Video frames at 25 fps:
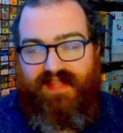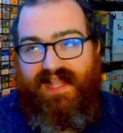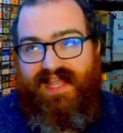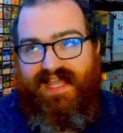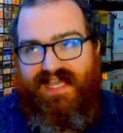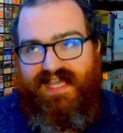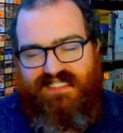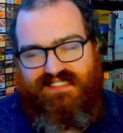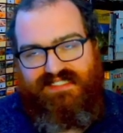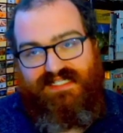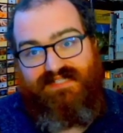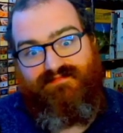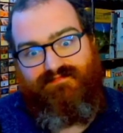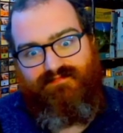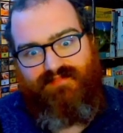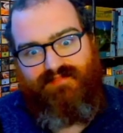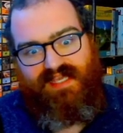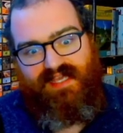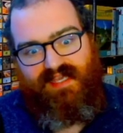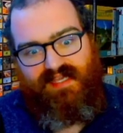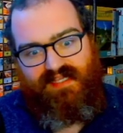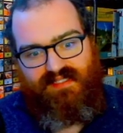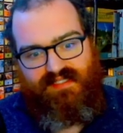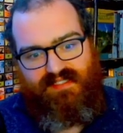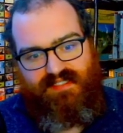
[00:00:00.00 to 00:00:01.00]
isn't
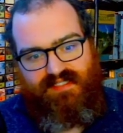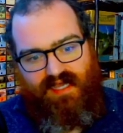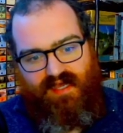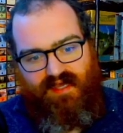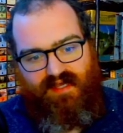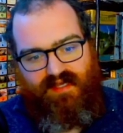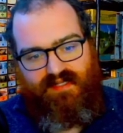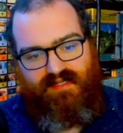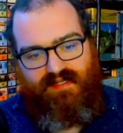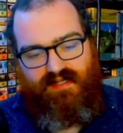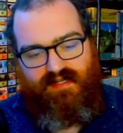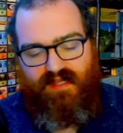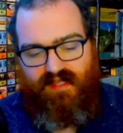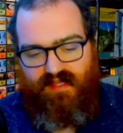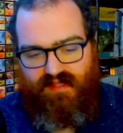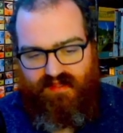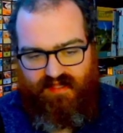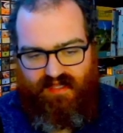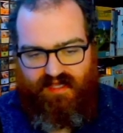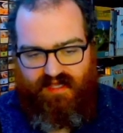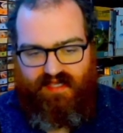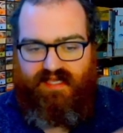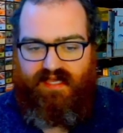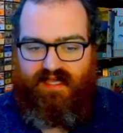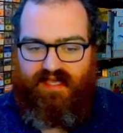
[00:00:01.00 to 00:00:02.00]
being done.
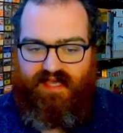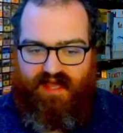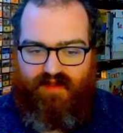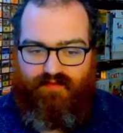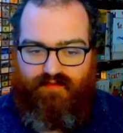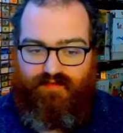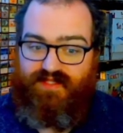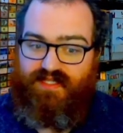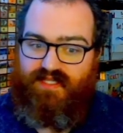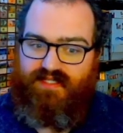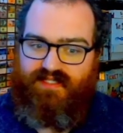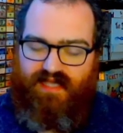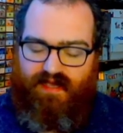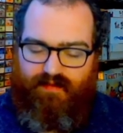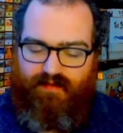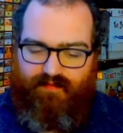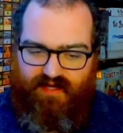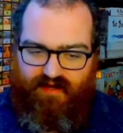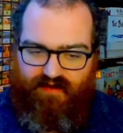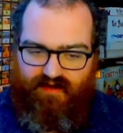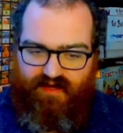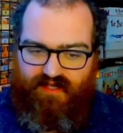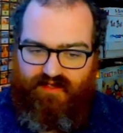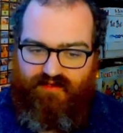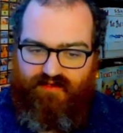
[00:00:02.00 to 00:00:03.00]
Like, again, with the
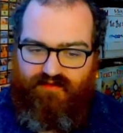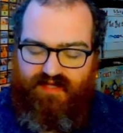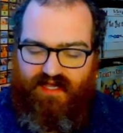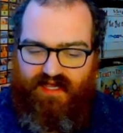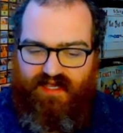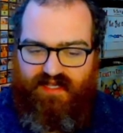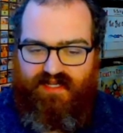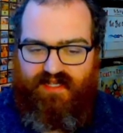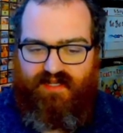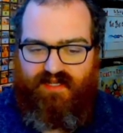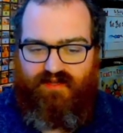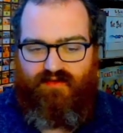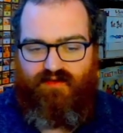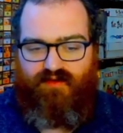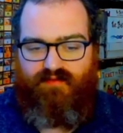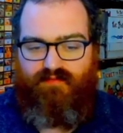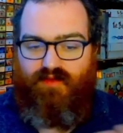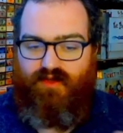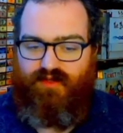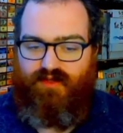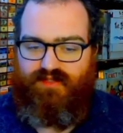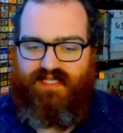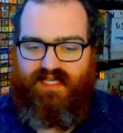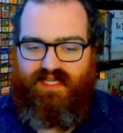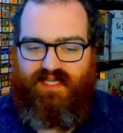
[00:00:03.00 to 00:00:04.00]
Dominaria United or
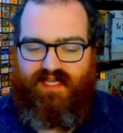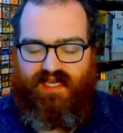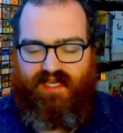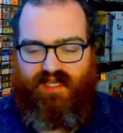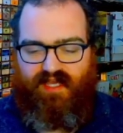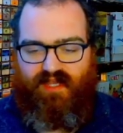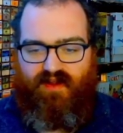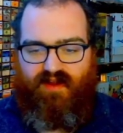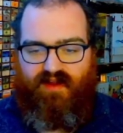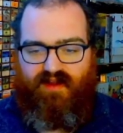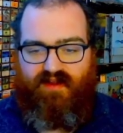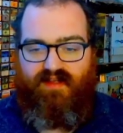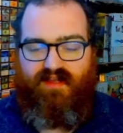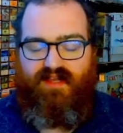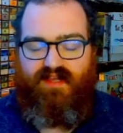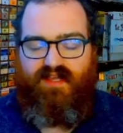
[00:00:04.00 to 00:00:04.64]
Multi-Kicker.